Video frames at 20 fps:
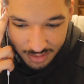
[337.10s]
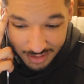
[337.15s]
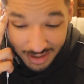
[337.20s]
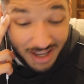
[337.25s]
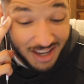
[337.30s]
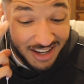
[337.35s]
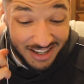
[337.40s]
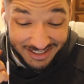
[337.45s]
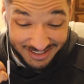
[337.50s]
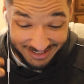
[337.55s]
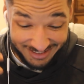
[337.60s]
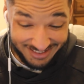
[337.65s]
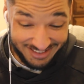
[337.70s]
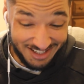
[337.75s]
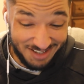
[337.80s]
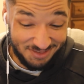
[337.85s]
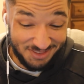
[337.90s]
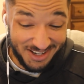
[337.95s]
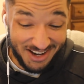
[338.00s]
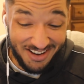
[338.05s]
He
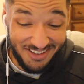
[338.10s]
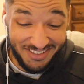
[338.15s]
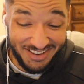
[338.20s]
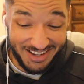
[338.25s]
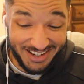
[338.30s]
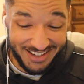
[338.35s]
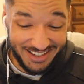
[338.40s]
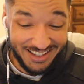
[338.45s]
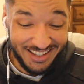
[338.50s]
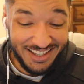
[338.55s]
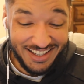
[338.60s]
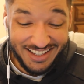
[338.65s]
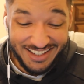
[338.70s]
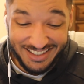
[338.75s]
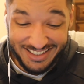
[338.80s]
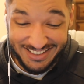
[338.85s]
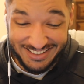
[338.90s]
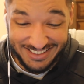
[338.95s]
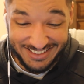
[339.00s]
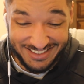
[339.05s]
just keeps going.
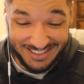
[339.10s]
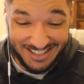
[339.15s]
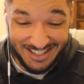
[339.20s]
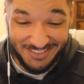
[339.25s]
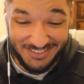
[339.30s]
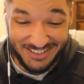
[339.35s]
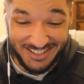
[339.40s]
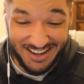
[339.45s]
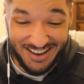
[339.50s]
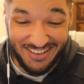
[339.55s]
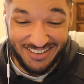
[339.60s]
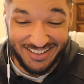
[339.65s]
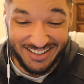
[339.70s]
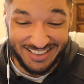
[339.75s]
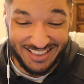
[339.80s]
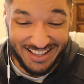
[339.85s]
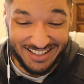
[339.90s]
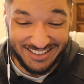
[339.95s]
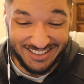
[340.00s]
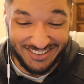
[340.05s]

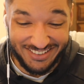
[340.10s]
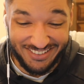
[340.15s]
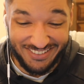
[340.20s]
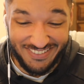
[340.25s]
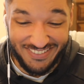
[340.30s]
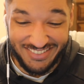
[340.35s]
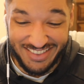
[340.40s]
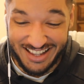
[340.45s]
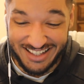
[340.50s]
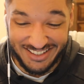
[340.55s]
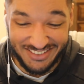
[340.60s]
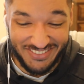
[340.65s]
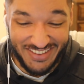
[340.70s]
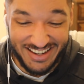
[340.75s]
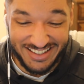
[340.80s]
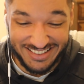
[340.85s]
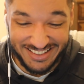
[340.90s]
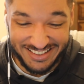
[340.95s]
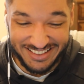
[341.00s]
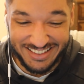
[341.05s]
That's
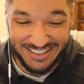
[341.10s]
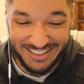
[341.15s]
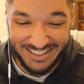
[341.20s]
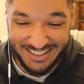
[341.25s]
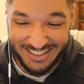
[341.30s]
amazing.